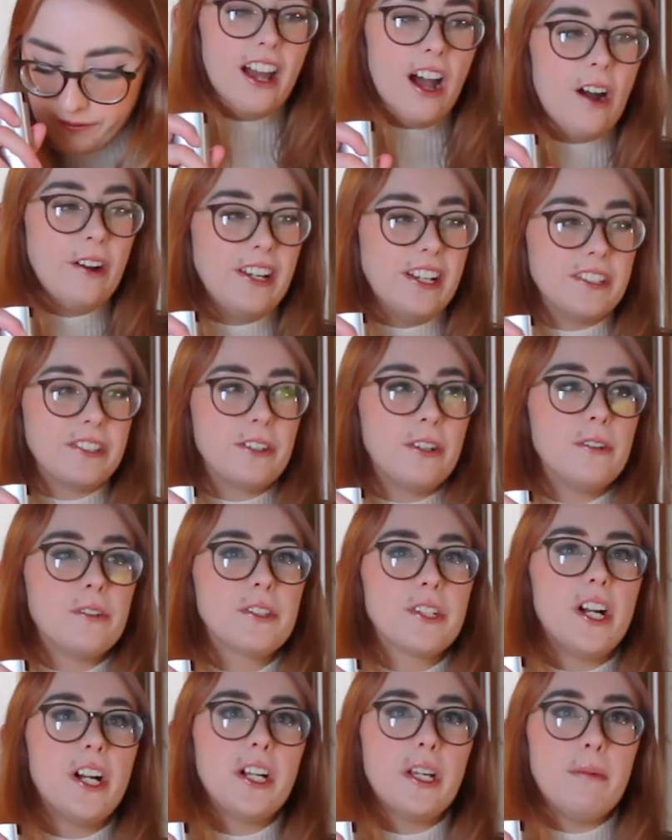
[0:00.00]
Oh yeah, so I was
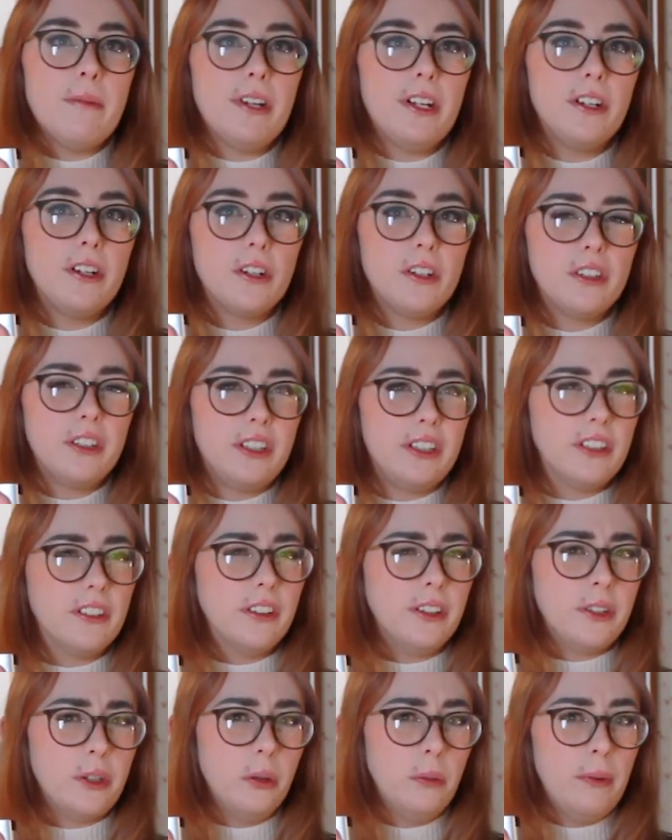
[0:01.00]
talking about it earlier a
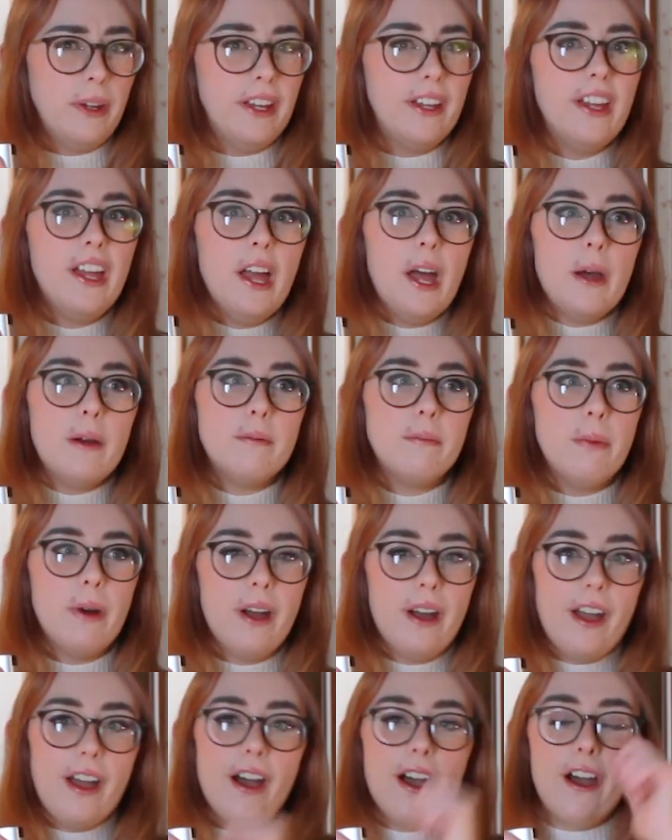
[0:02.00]
little bit,
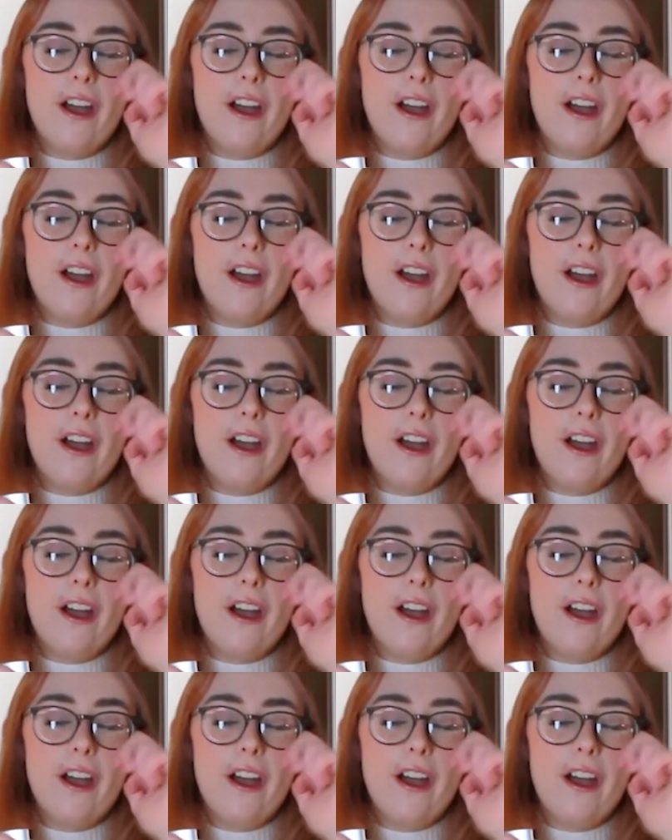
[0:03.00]
but